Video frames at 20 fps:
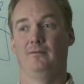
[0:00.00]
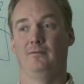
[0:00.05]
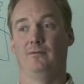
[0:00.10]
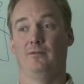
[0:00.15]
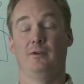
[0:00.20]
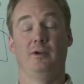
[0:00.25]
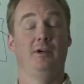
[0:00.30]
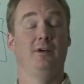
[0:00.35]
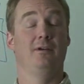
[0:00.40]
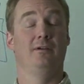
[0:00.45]

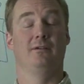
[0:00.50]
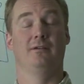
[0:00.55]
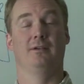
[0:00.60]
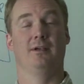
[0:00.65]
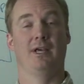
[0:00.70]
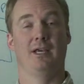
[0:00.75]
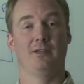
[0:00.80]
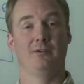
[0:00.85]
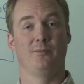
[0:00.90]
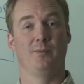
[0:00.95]
for years
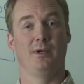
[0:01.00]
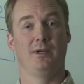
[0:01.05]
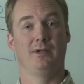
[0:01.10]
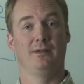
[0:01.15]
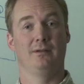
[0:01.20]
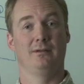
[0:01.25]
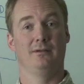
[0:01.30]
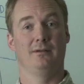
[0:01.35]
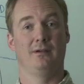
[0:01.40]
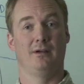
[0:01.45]
has
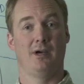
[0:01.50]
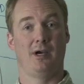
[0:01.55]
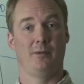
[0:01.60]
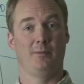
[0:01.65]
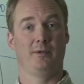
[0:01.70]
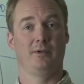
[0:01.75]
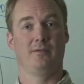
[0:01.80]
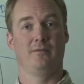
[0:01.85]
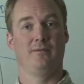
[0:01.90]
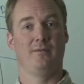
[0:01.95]
been
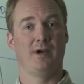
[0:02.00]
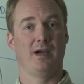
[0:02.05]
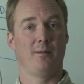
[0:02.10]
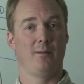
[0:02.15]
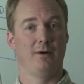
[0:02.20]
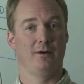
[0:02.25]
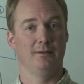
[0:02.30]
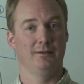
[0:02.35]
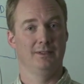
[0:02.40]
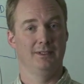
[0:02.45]
optical
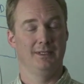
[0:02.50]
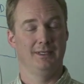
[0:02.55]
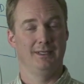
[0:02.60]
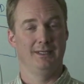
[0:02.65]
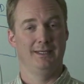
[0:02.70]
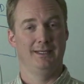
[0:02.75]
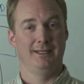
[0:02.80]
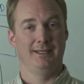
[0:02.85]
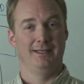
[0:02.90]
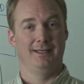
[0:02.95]
fiber.
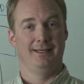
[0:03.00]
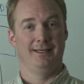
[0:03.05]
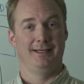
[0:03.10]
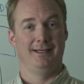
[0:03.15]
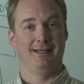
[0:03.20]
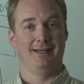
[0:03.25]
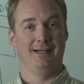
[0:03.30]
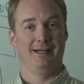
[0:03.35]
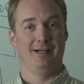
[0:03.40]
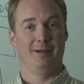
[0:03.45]

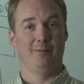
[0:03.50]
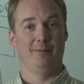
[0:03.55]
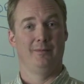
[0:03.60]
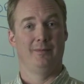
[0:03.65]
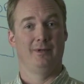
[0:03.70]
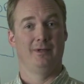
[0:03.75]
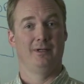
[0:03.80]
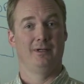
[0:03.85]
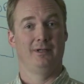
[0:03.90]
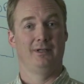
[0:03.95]

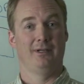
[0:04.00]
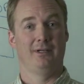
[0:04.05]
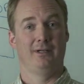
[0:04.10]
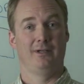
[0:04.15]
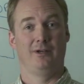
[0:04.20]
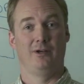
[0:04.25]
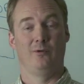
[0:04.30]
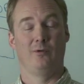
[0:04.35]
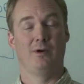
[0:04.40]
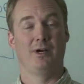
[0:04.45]

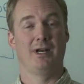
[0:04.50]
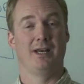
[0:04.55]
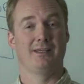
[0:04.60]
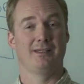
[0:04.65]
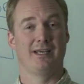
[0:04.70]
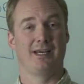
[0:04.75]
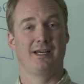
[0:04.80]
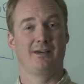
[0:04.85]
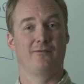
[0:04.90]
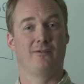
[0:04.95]
No one
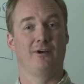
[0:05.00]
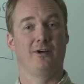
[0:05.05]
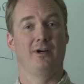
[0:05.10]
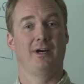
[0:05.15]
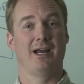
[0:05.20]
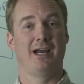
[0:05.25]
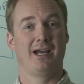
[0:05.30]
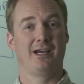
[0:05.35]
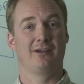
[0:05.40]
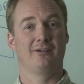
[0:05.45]
has
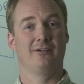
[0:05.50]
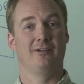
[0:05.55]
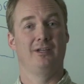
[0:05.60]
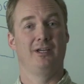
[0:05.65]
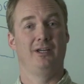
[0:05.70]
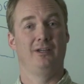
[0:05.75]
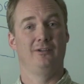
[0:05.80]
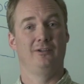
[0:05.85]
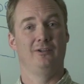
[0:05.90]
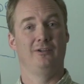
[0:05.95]
ever
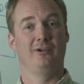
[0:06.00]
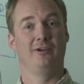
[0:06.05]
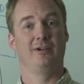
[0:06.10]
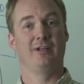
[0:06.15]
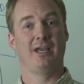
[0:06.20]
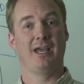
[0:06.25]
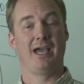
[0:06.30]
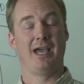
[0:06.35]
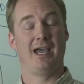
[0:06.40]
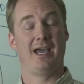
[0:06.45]
actually
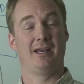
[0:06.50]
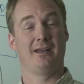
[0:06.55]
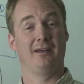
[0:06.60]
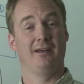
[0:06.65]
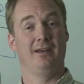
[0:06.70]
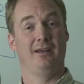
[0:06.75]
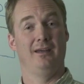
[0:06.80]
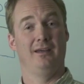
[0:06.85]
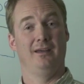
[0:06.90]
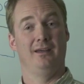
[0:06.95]
looked at
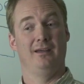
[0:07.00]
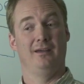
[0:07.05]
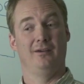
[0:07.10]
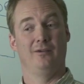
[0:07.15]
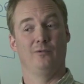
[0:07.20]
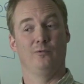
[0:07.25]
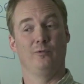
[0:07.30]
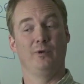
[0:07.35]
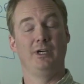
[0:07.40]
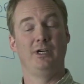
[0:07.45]

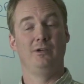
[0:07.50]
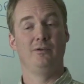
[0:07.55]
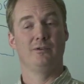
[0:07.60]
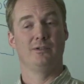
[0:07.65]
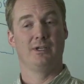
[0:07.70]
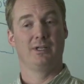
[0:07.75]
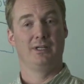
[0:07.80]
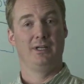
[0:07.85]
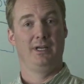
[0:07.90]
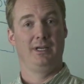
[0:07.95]

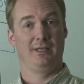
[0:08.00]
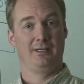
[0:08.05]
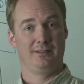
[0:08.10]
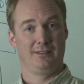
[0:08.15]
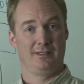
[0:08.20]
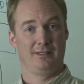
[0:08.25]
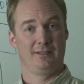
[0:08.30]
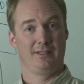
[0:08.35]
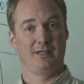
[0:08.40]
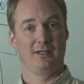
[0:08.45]
reusing the
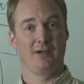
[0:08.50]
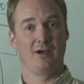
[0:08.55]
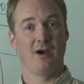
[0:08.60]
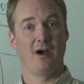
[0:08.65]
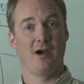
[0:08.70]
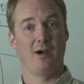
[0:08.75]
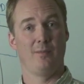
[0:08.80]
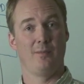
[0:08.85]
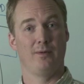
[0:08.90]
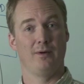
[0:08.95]
existing
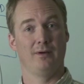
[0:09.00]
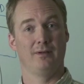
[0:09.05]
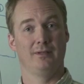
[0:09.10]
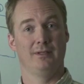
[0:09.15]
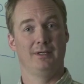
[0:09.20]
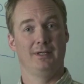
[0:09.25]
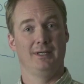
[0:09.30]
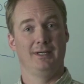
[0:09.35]
copper.